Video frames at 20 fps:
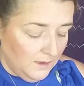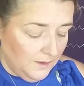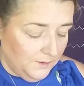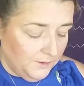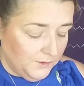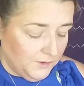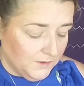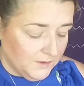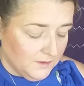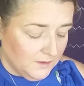
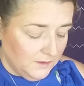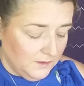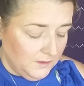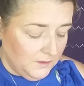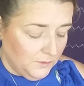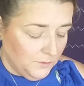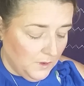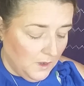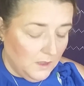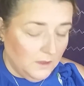And we're just
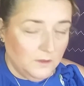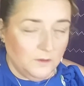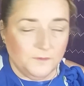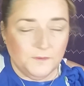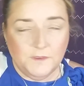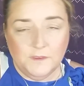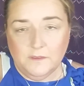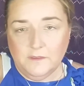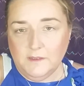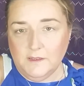going to do all
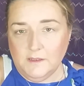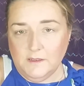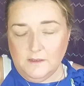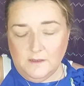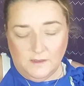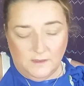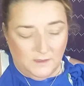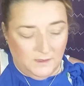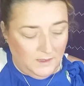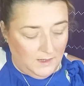over the
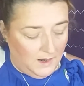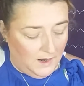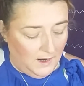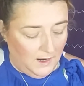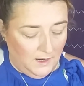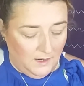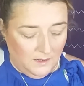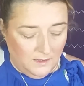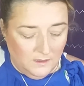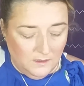lid in
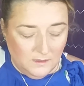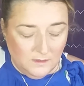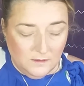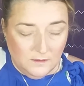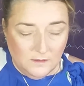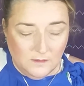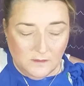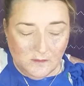a,